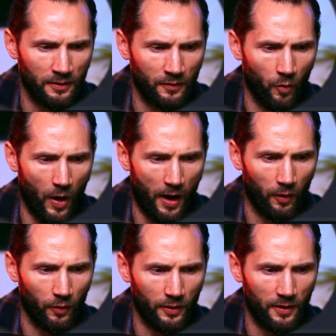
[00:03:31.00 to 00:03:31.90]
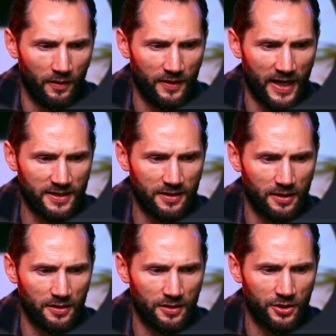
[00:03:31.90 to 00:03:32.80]
Wow, that's
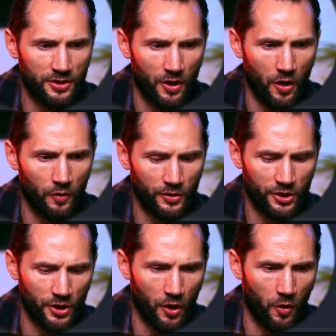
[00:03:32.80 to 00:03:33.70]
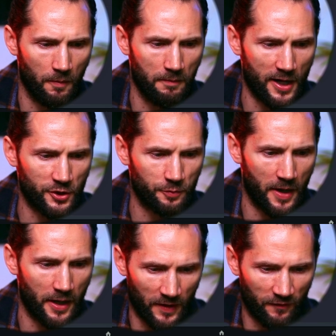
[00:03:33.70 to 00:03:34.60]
so much
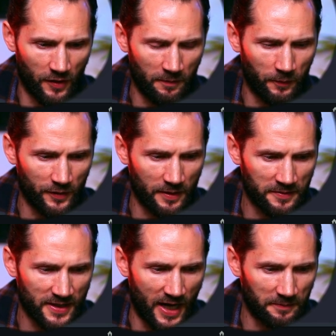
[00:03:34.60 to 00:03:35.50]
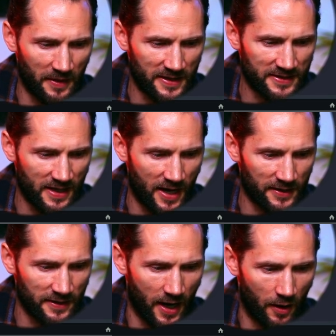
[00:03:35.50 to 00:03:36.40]
better. If you're gonna put them side by
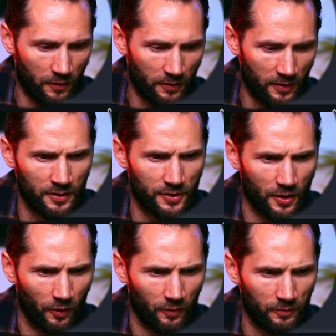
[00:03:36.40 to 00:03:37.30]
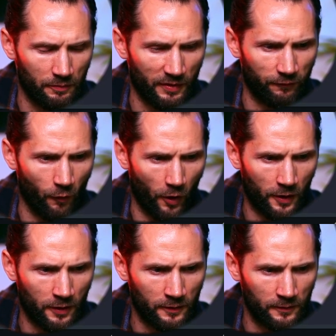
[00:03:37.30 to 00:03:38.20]
side now, so before,